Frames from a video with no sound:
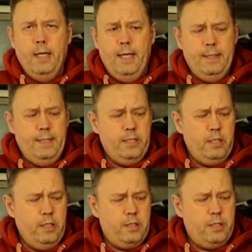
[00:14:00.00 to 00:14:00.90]
and this
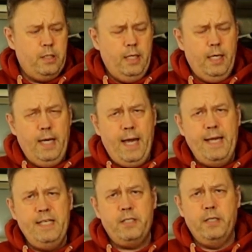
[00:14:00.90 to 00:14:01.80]
is an
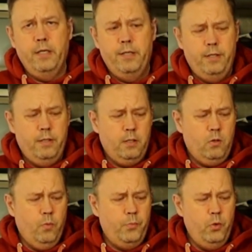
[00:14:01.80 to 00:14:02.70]
Acer
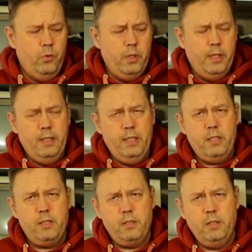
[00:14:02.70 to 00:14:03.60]
computer, and
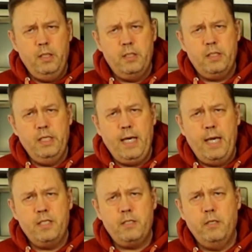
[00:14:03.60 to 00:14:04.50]
this is the
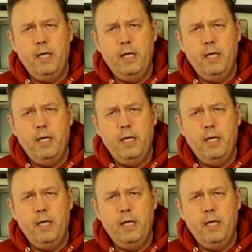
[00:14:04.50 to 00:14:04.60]
Acer